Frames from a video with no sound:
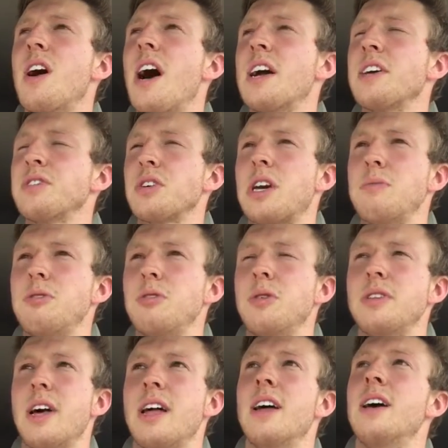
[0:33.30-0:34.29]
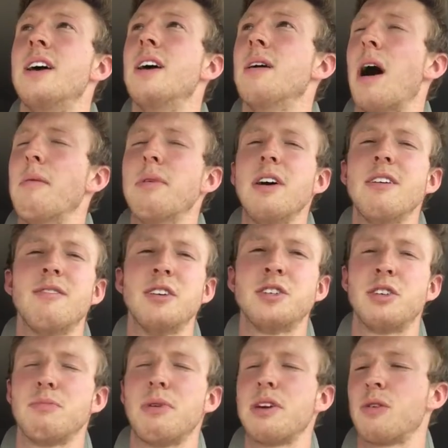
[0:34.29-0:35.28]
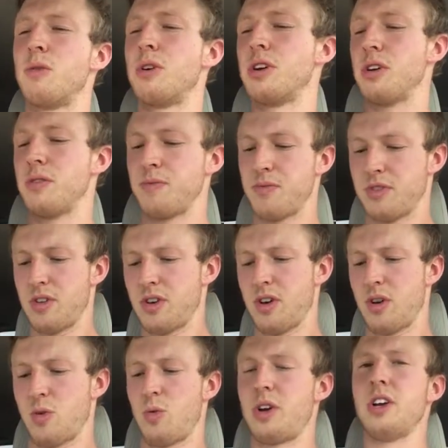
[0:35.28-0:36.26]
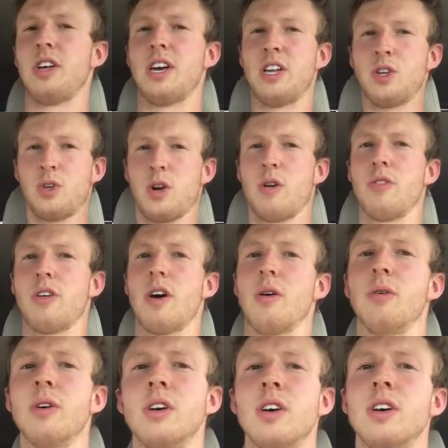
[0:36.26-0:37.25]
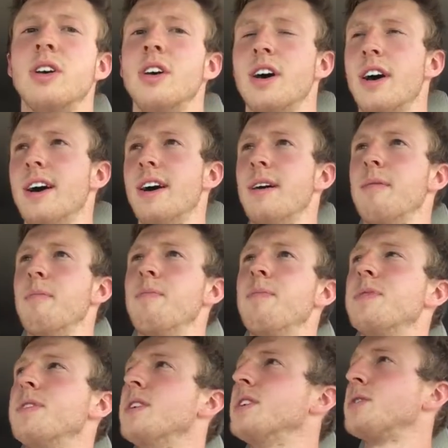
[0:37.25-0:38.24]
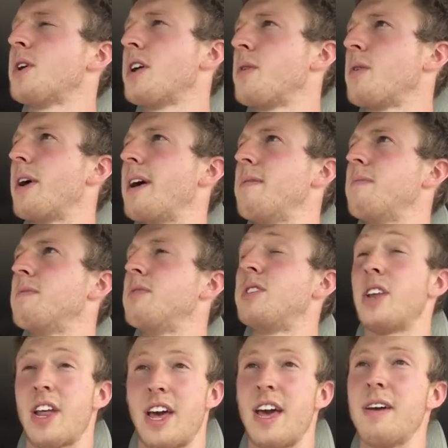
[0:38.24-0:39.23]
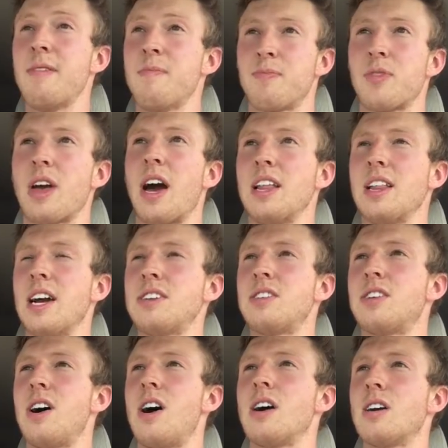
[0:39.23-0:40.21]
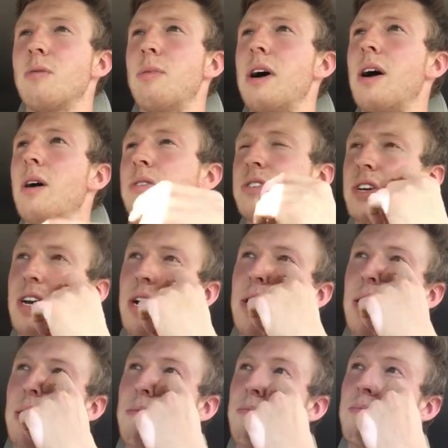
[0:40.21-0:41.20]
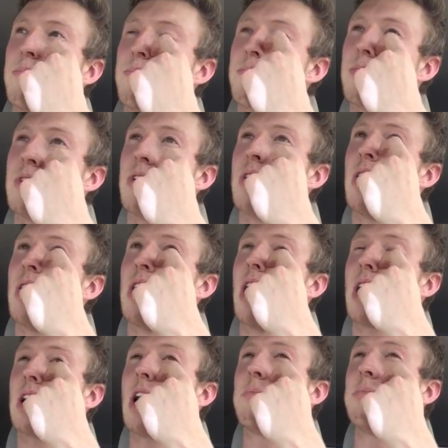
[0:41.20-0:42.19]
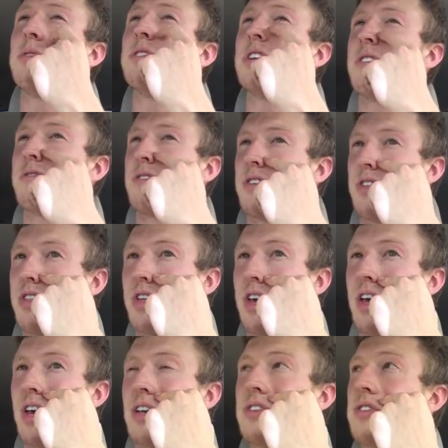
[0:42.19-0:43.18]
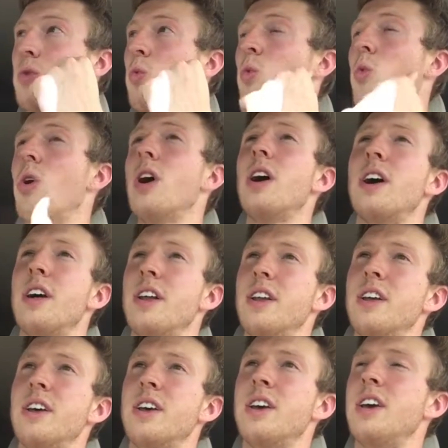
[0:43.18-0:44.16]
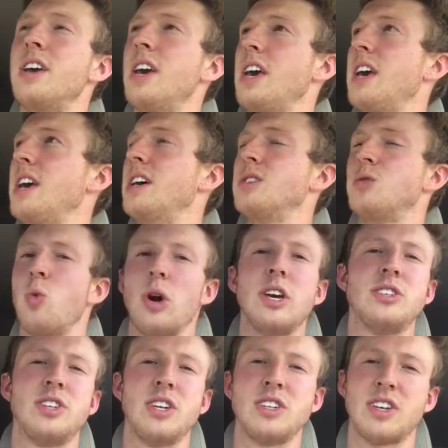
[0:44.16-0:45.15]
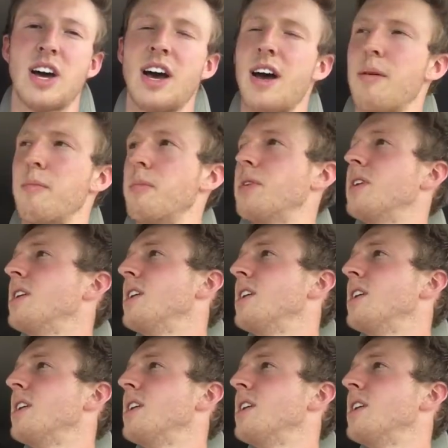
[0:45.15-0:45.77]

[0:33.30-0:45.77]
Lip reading: I guess I'll keep doing that. I may eventually make a real intro though. So anyway, today I'd like to talk about a couple different things. One is wasting time.